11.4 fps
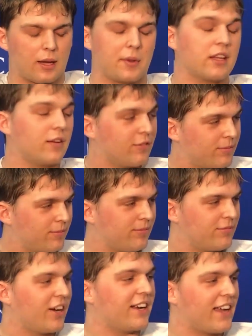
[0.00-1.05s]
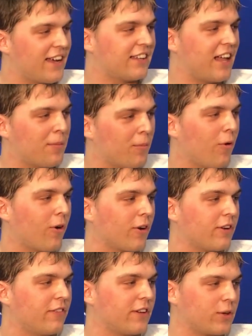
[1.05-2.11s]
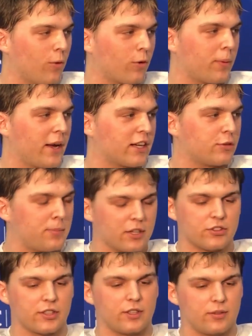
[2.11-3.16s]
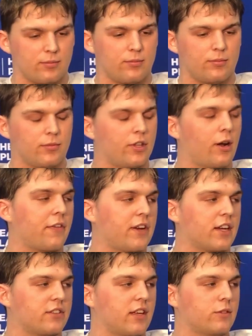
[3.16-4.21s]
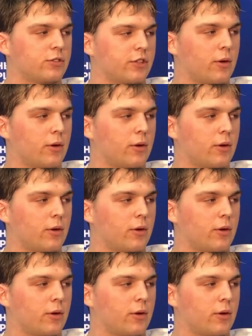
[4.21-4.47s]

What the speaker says: I mean, I love tight end a lot more than quarterback, especially, you know, at the next level. So